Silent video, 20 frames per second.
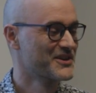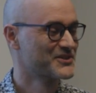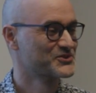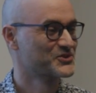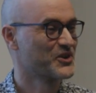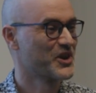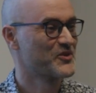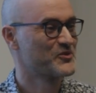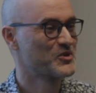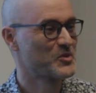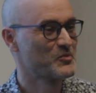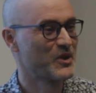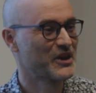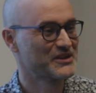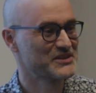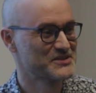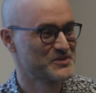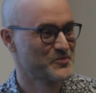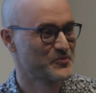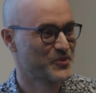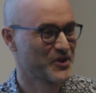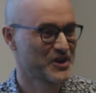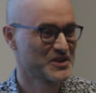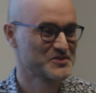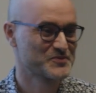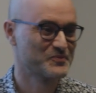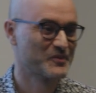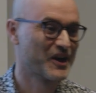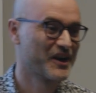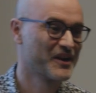So everybody is
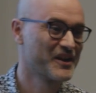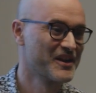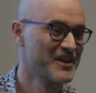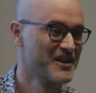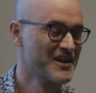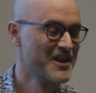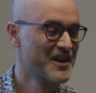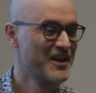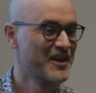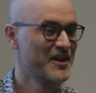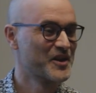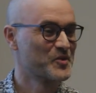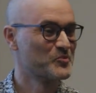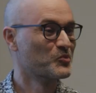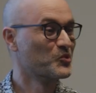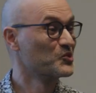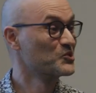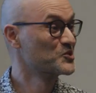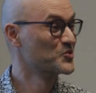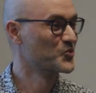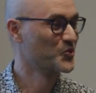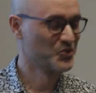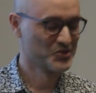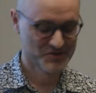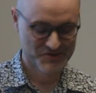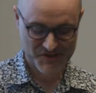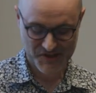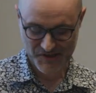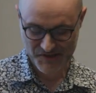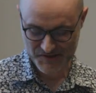impressed by her multiple
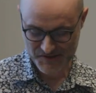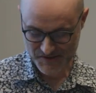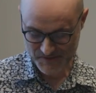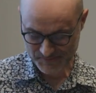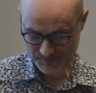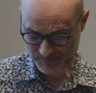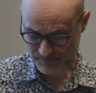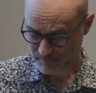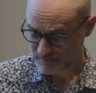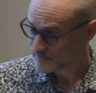skills.